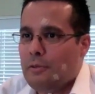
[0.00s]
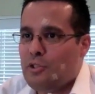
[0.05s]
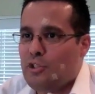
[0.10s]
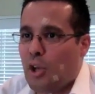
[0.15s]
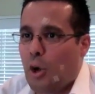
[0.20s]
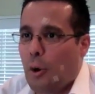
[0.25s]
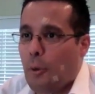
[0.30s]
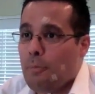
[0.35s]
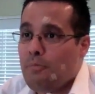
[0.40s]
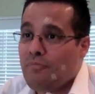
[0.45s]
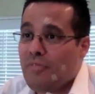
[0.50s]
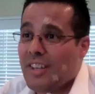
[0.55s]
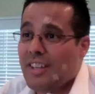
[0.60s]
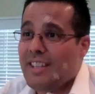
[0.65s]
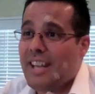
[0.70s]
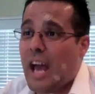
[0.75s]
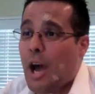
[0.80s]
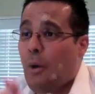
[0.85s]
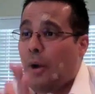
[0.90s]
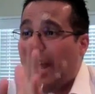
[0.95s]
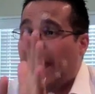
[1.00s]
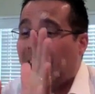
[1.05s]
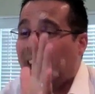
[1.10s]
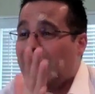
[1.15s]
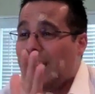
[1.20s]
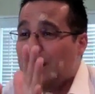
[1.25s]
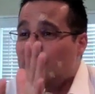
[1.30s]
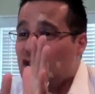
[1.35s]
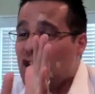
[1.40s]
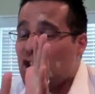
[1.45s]
So now
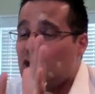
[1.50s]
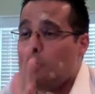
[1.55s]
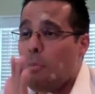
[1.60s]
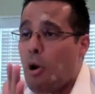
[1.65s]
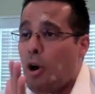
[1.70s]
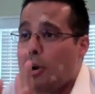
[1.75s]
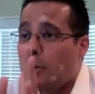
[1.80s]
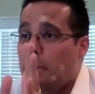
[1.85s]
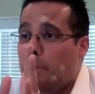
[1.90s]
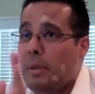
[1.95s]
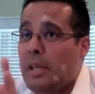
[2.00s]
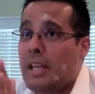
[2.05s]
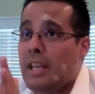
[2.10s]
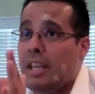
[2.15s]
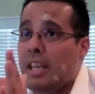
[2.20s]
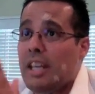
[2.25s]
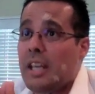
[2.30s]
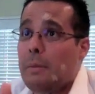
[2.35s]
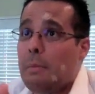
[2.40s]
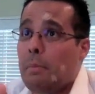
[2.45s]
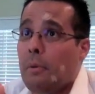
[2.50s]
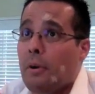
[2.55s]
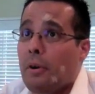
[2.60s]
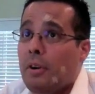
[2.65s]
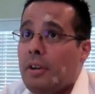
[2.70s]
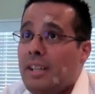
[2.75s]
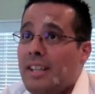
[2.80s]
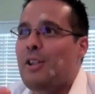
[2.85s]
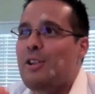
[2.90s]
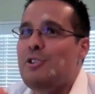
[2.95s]
any smart
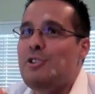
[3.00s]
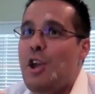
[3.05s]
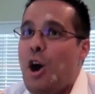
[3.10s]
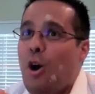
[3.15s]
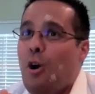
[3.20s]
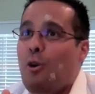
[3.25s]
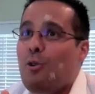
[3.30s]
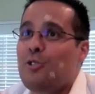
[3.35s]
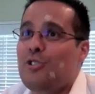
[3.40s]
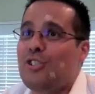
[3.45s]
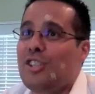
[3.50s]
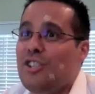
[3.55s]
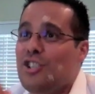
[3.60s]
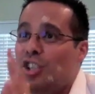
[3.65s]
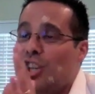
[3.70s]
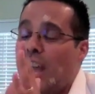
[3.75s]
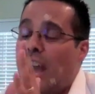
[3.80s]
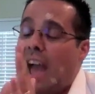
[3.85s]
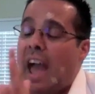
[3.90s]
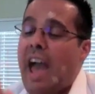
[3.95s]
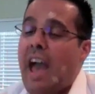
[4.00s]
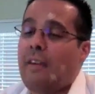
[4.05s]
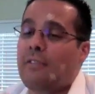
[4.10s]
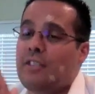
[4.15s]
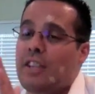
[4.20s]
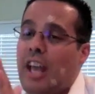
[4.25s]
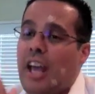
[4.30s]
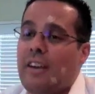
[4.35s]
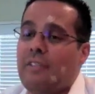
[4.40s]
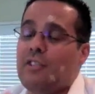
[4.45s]
beekeeper knows that you
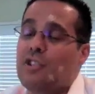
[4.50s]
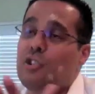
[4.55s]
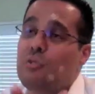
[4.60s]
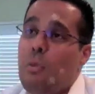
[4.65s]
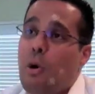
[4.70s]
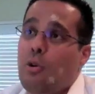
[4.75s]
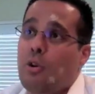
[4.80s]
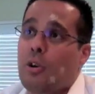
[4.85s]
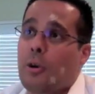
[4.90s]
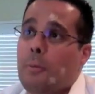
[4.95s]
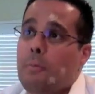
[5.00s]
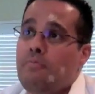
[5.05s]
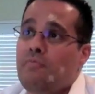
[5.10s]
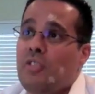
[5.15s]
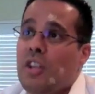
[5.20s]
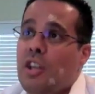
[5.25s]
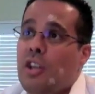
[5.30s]
have to have a smoker.